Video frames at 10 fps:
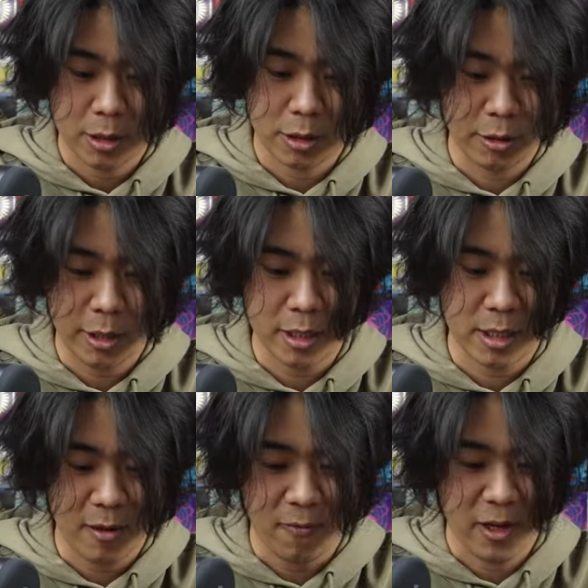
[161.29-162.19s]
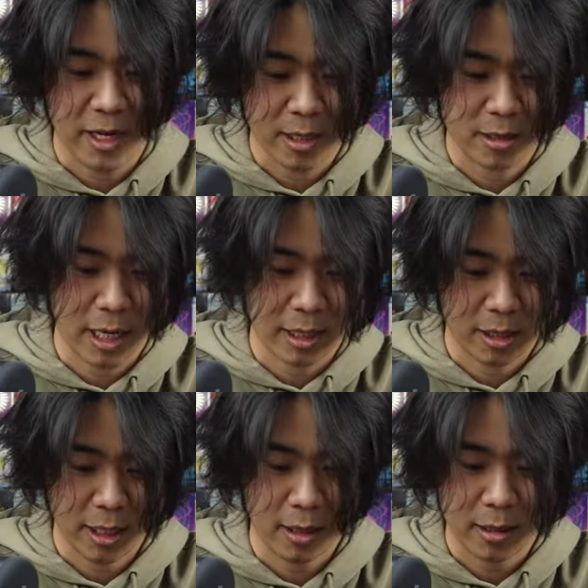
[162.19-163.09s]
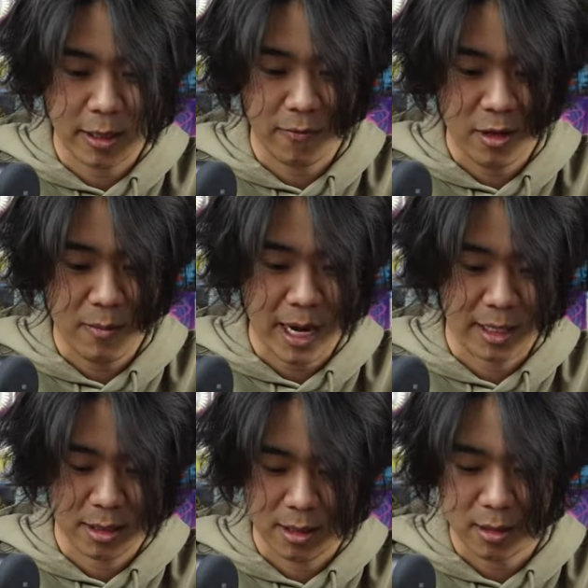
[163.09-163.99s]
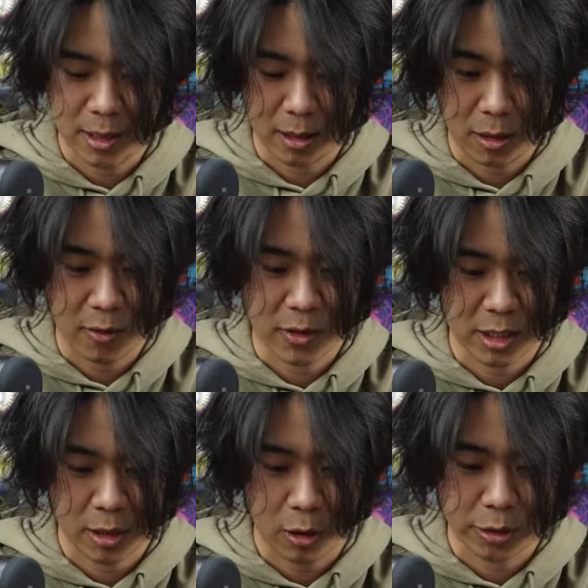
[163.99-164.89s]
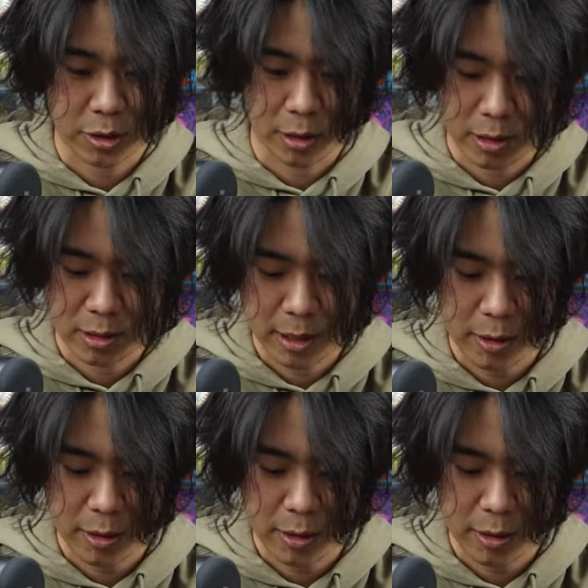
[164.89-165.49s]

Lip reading: So you're going to see Vs, I think, and Vmaxes, and obviously alternate arts.